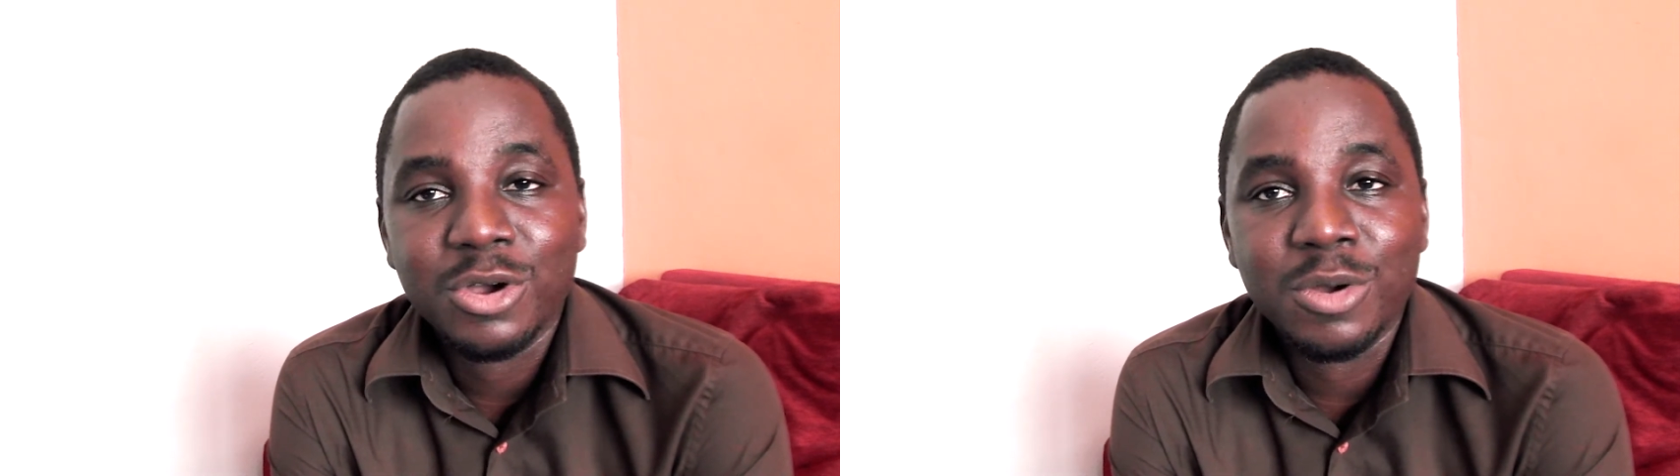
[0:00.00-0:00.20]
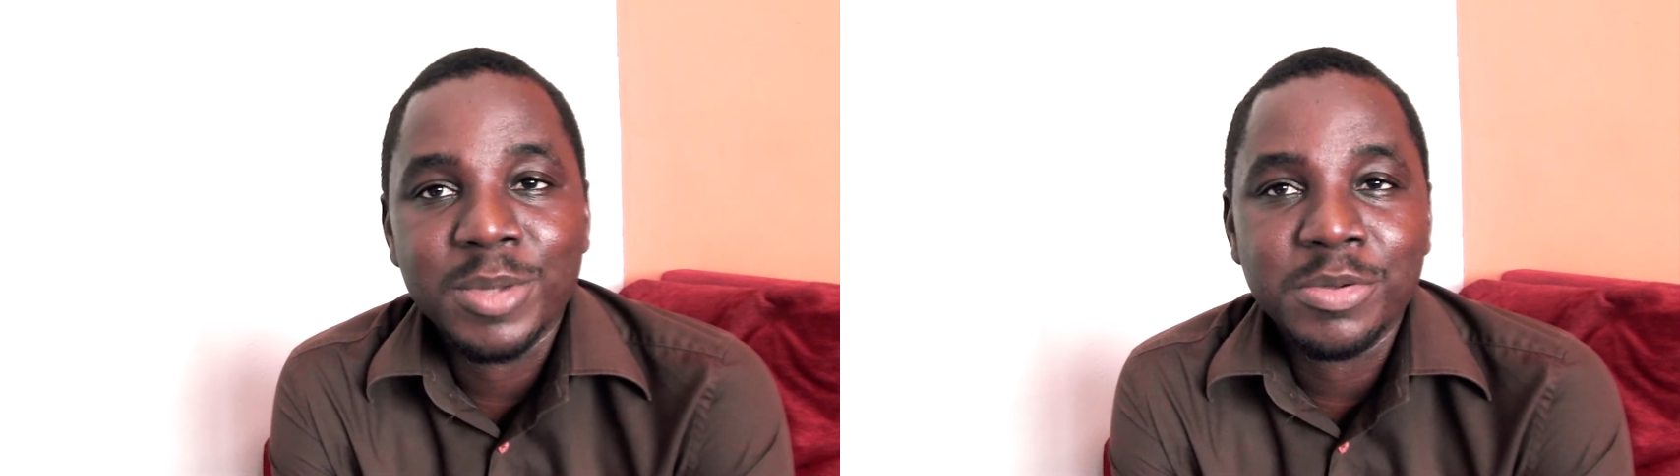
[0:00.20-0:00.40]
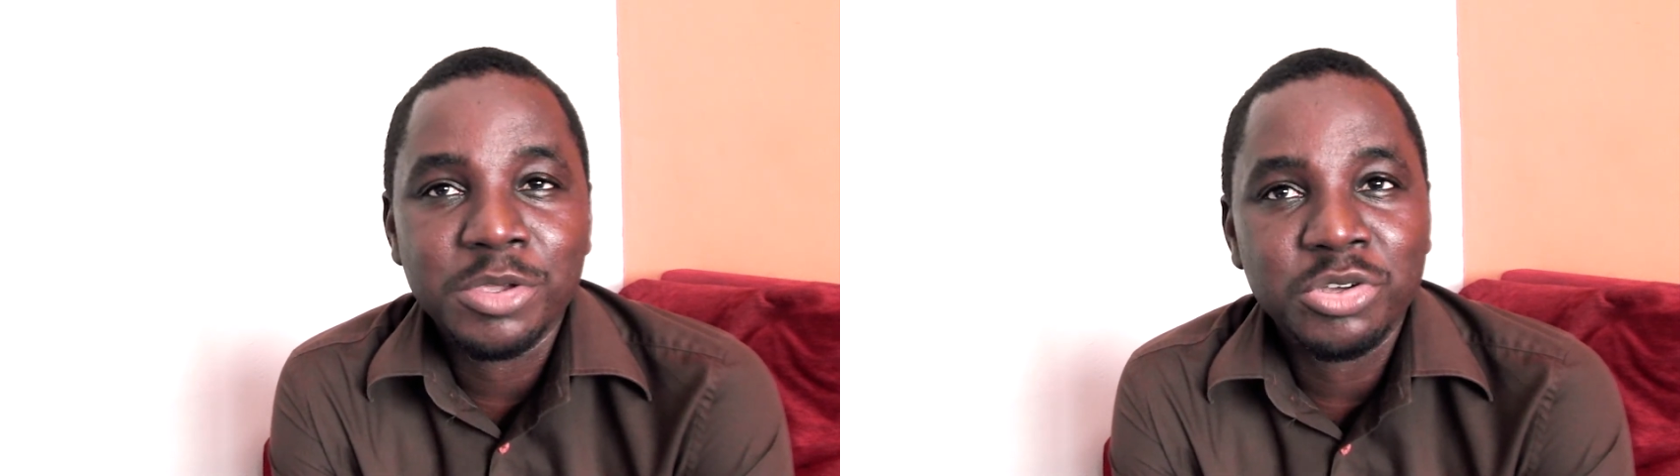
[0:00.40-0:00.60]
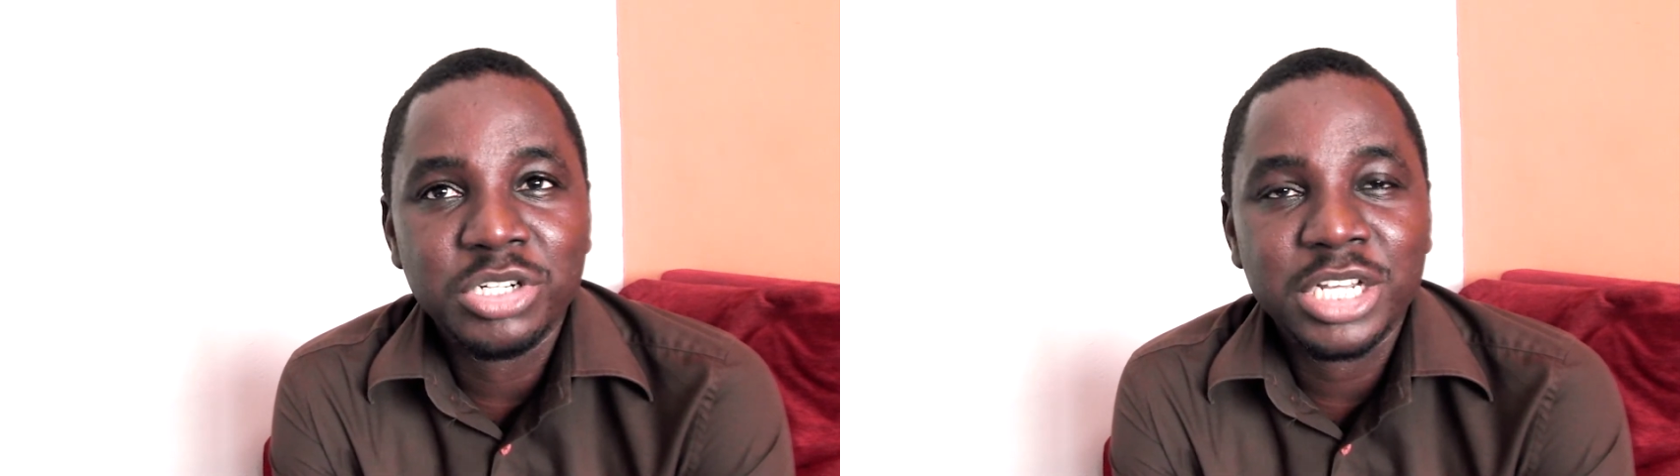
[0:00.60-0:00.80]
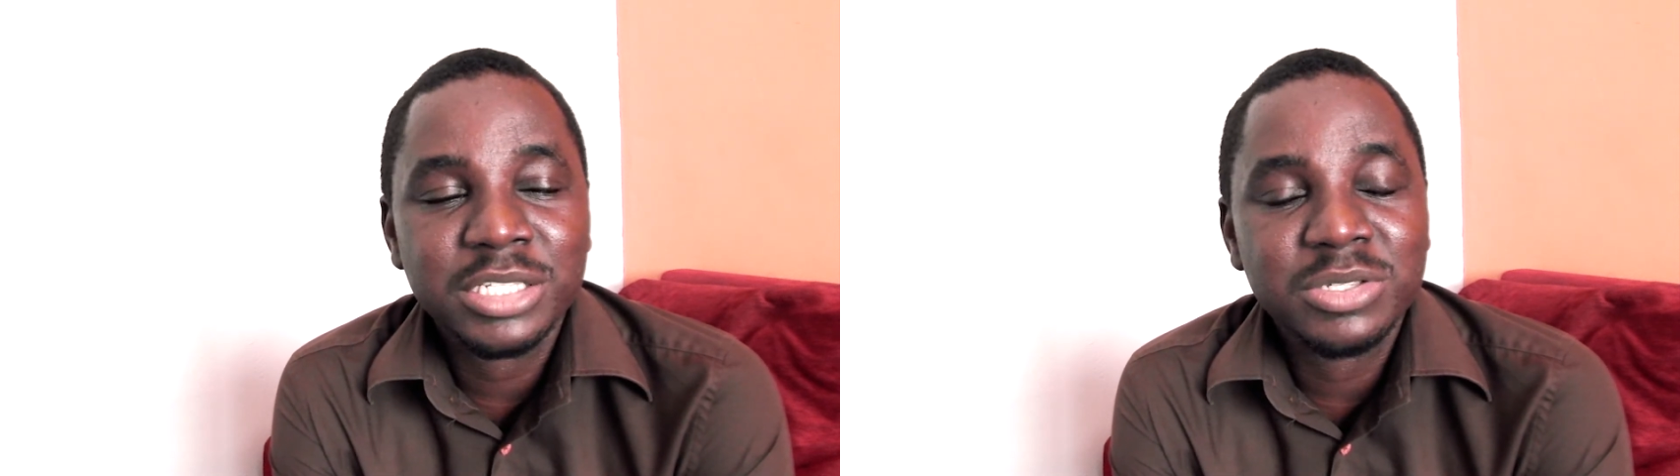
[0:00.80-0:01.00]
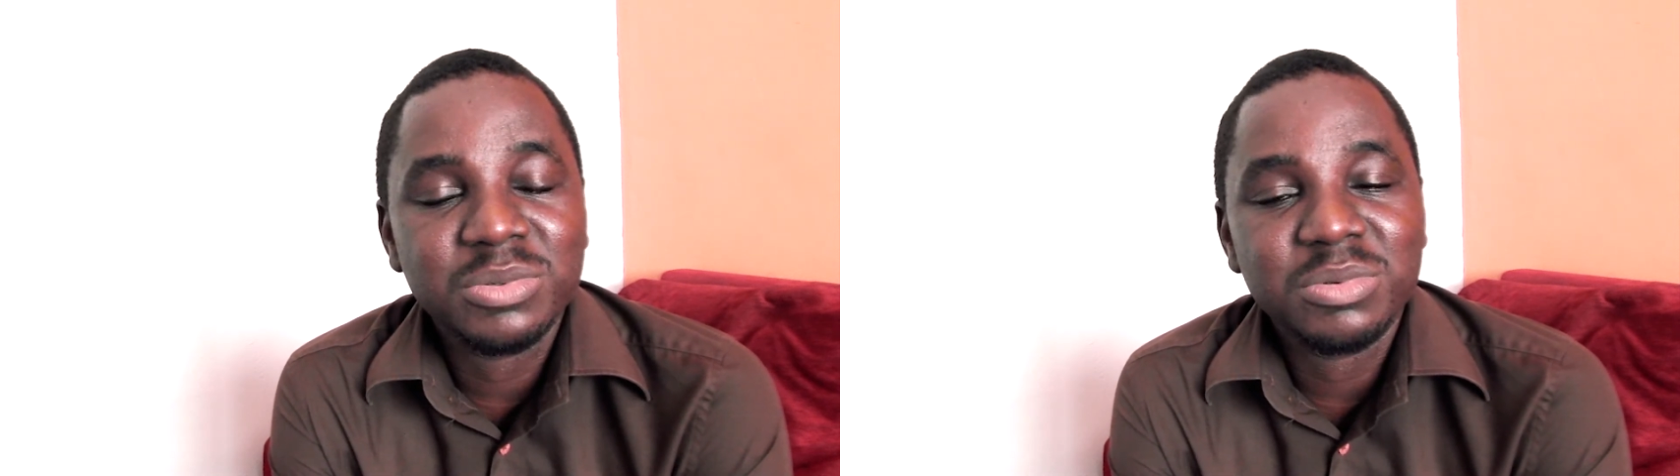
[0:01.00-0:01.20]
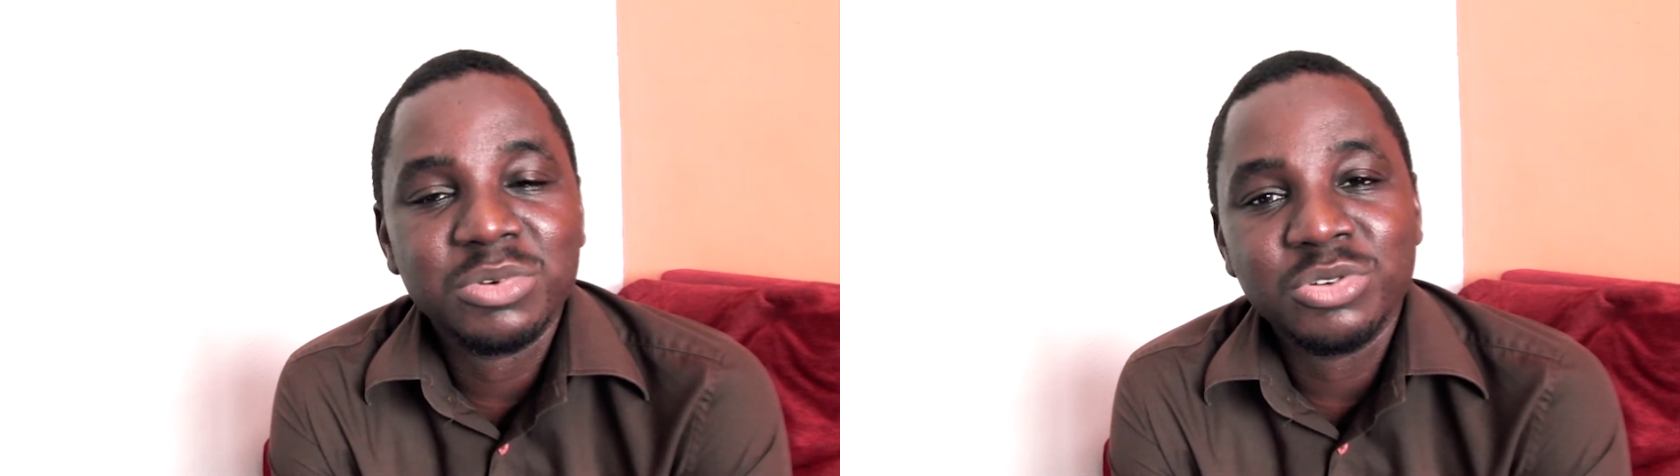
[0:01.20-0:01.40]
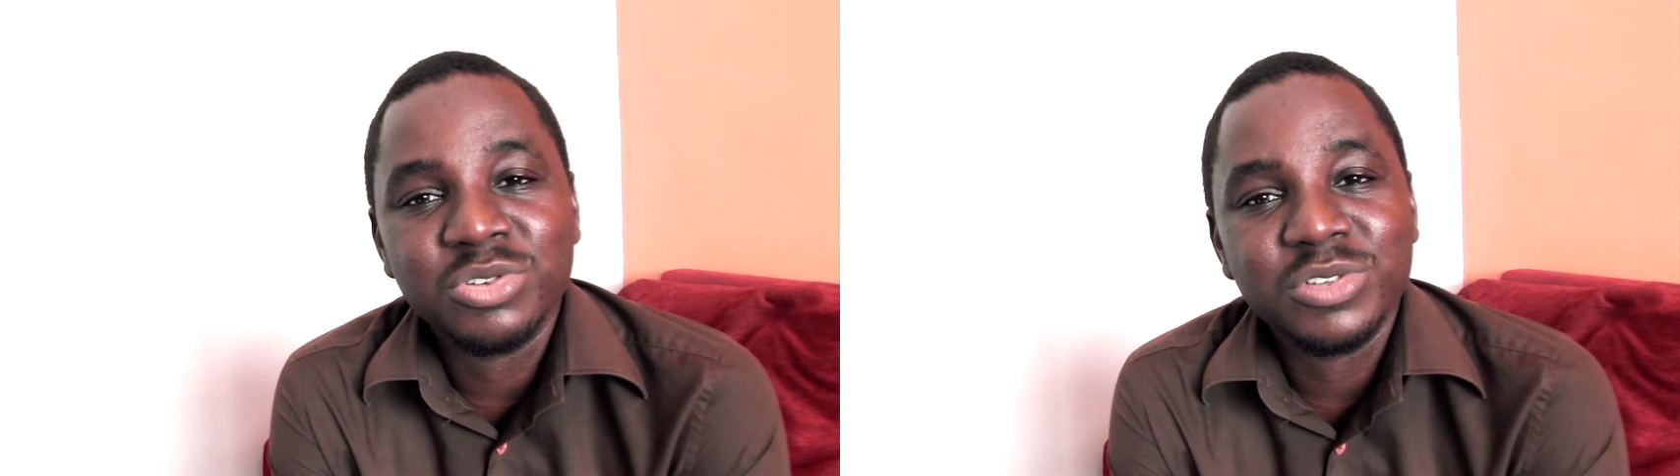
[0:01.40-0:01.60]
or maybe you could just
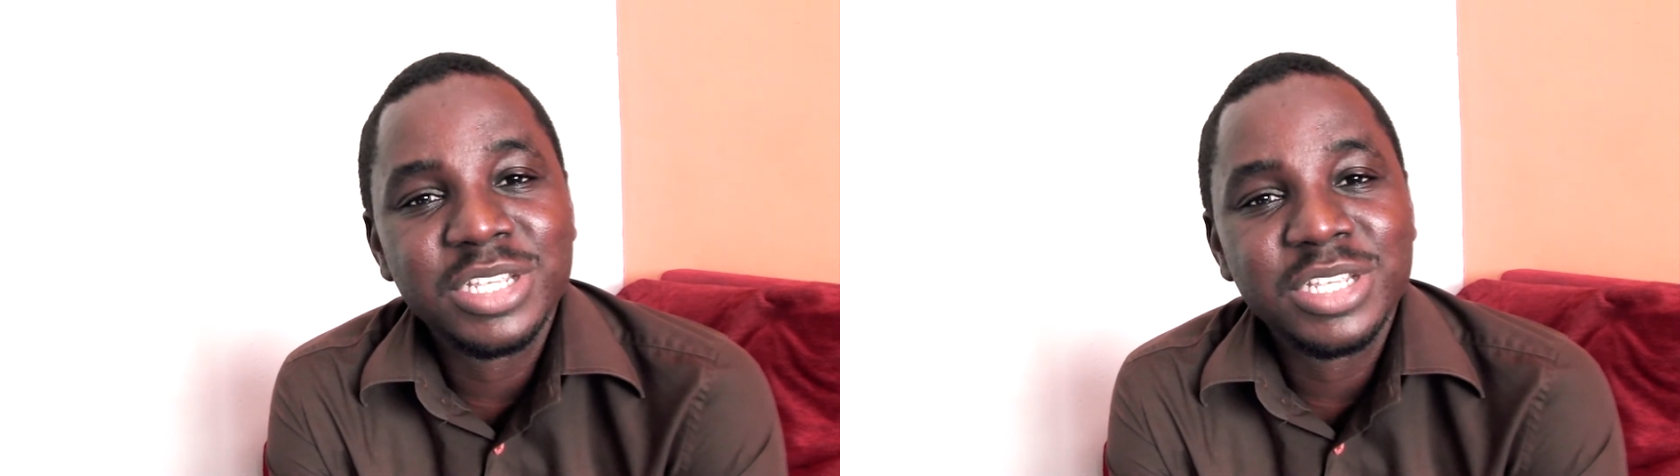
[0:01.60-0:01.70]
go to